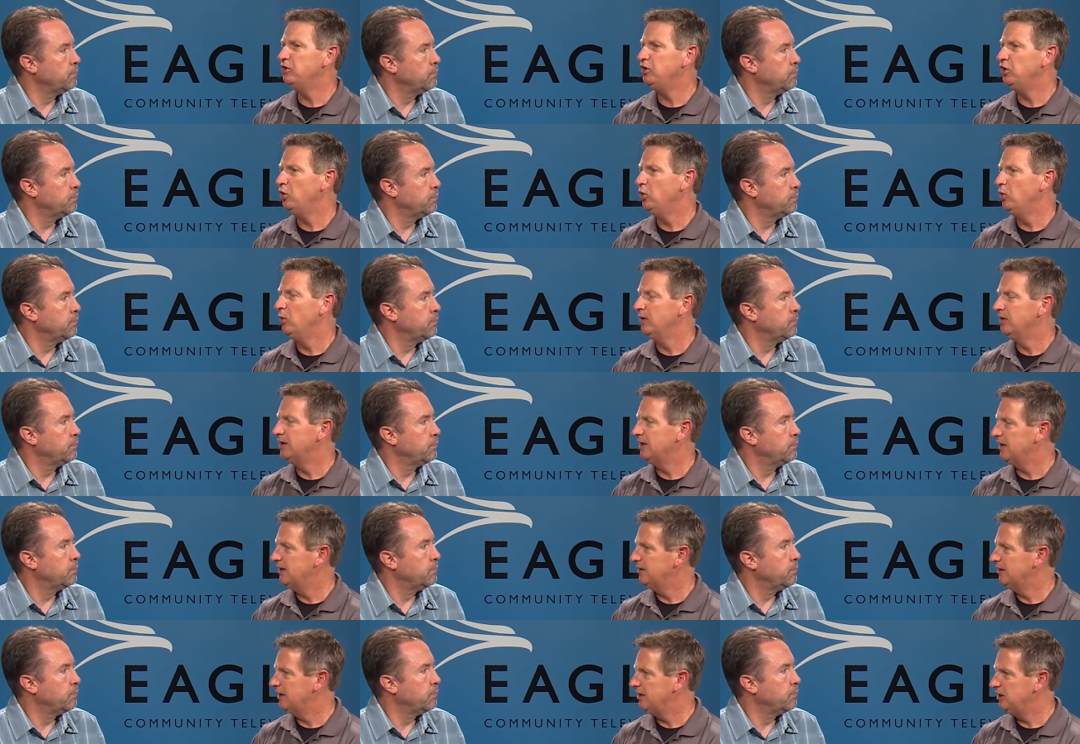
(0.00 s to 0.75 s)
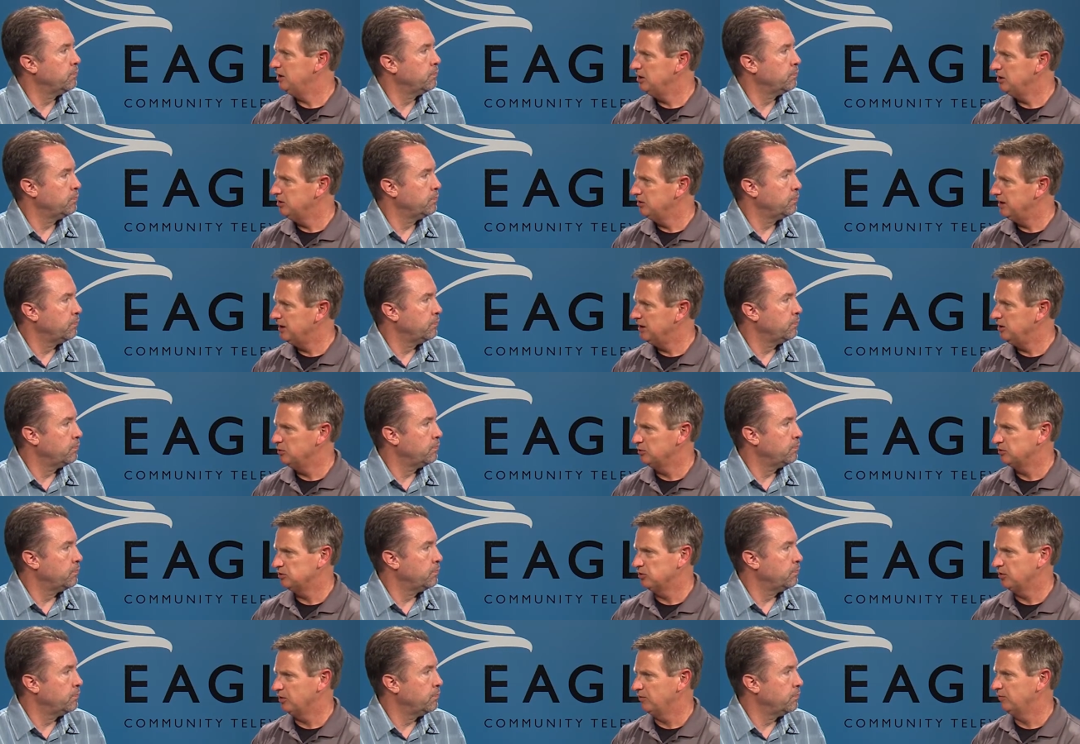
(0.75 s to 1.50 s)
Speaker 1: to you and they, they get your
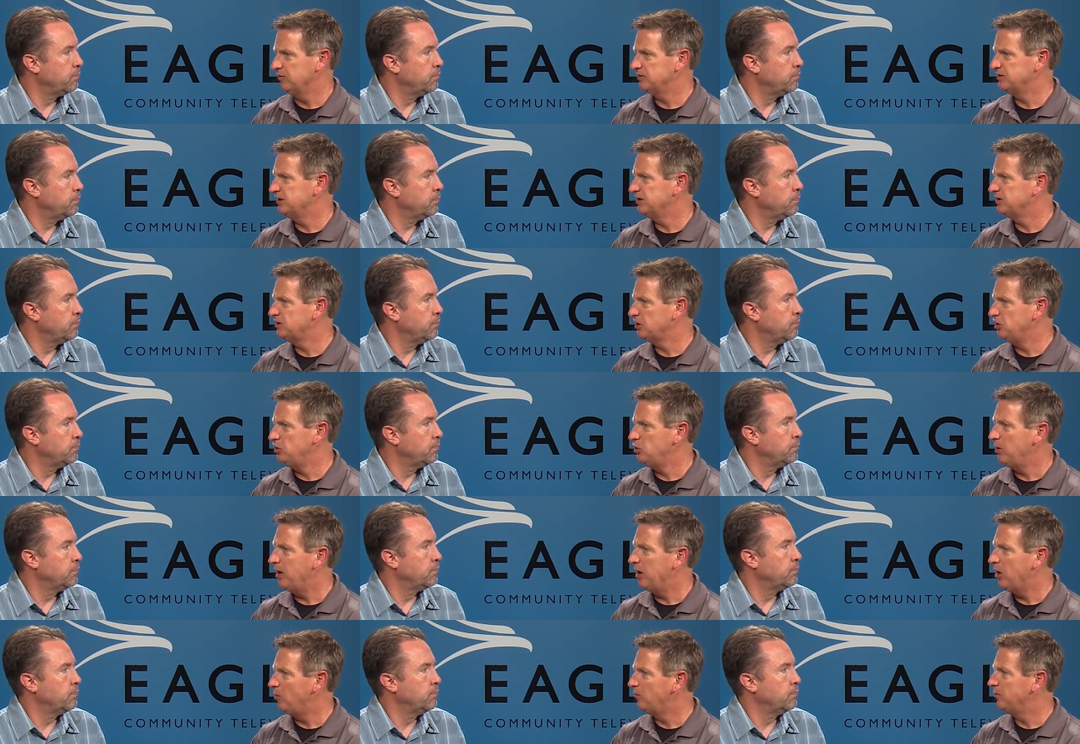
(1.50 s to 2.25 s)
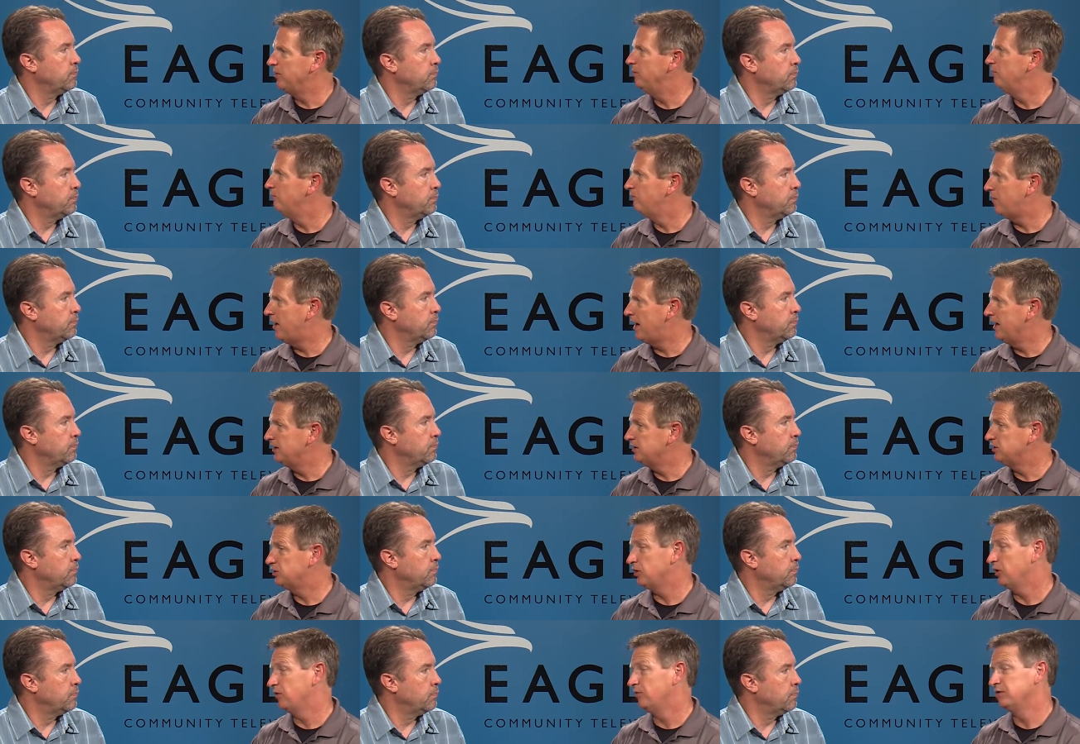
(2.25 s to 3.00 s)
services and you help them find
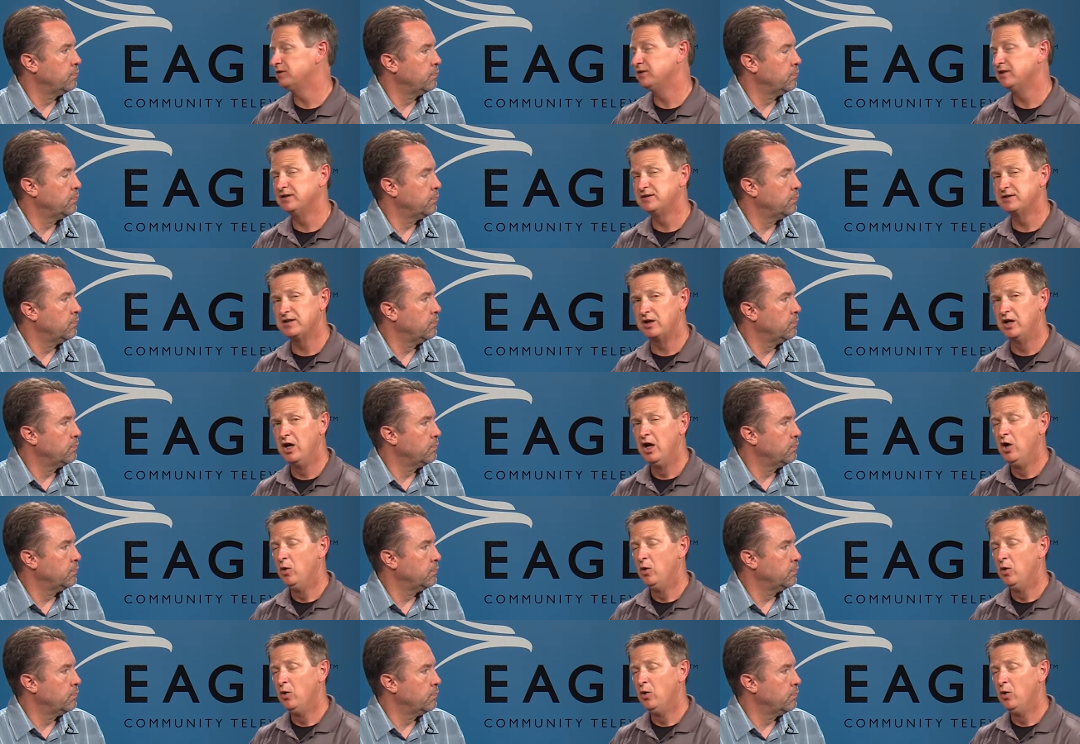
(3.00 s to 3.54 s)
services. And